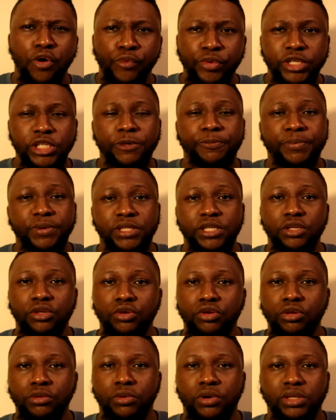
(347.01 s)
which is pretty
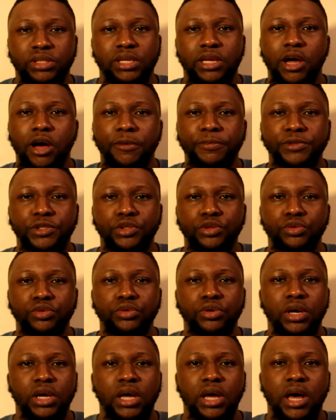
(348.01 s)
good because it helps
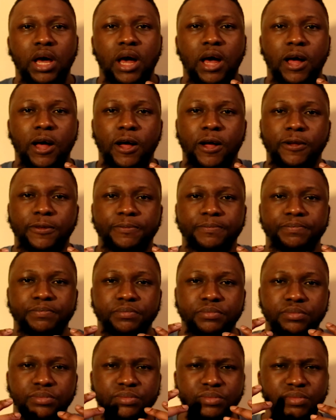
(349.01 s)
you
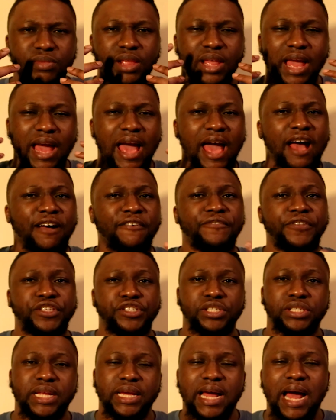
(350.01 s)
have
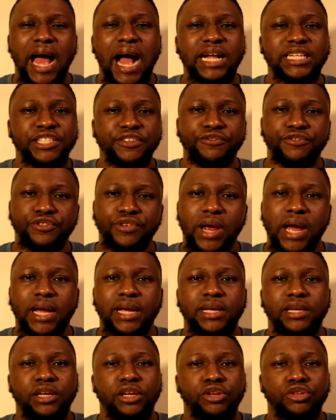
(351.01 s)
features like active track.
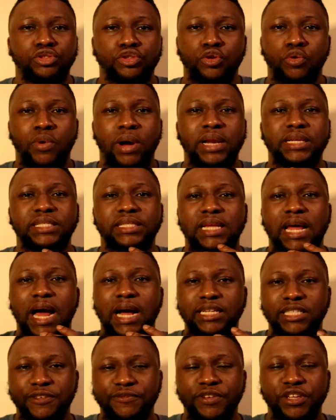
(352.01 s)
So while it's
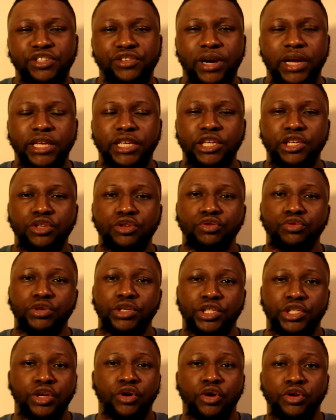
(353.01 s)
actively tracking you,
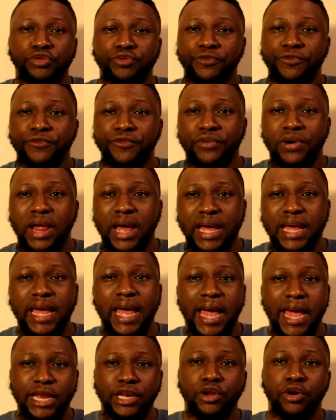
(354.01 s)
it's not going to fly
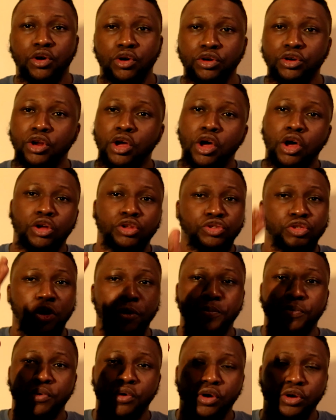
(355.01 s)
head on,
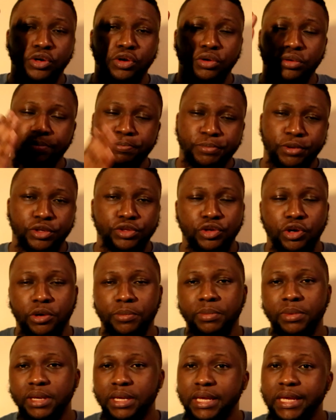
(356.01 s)
topward or
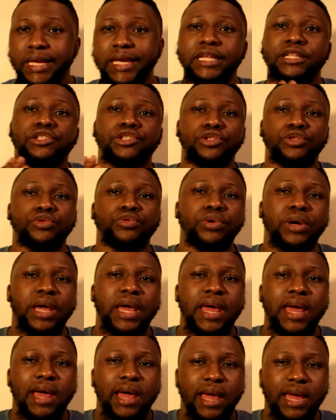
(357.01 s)
bottom into
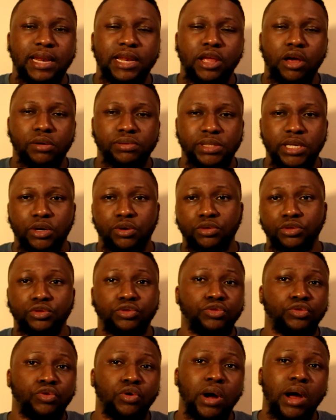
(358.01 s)
any obstacle. You
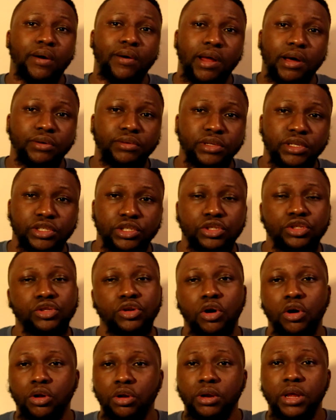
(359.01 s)
could go around it,
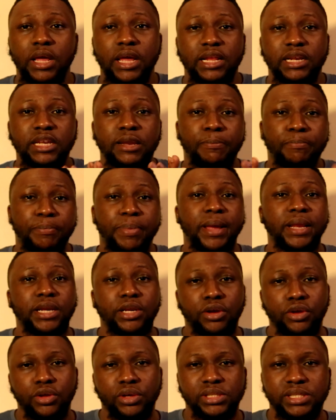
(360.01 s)
stall,
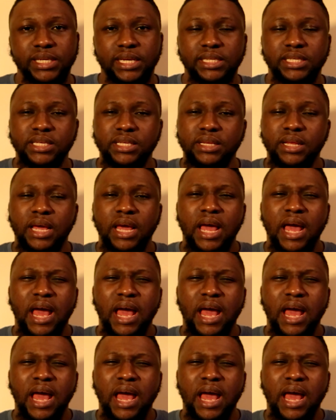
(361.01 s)
depending on your setting.